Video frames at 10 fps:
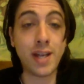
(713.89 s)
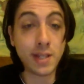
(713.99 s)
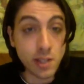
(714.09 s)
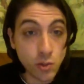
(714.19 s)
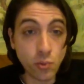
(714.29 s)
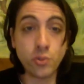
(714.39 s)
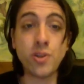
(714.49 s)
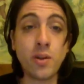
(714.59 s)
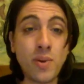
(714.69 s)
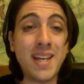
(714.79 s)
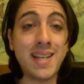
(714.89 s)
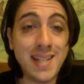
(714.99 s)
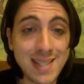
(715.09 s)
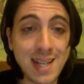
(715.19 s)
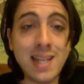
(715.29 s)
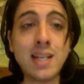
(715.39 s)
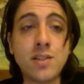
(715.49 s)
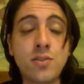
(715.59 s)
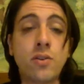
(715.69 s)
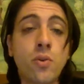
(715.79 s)
As I told you, anyway, in Italy
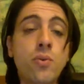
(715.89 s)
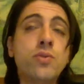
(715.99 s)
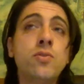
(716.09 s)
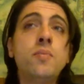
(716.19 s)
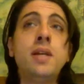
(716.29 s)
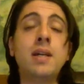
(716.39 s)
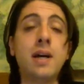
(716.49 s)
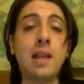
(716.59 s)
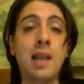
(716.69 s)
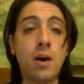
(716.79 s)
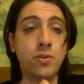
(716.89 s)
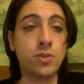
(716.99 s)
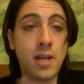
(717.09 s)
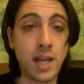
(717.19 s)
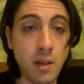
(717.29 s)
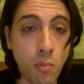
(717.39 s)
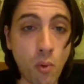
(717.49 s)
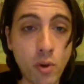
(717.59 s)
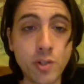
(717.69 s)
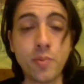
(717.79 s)
it's not going to be allowed
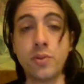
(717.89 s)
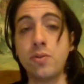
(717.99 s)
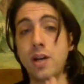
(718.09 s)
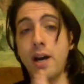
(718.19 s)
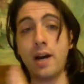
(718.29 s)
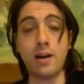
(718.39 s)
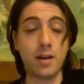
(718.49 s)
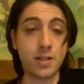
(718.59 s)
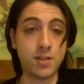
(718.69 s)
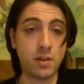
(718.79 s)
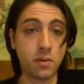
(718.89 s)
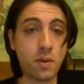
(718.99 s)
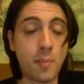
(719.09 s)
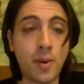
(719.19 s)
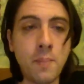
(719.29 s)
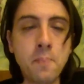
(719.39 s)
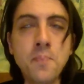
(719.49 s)
anymore to produce artisanal grappa.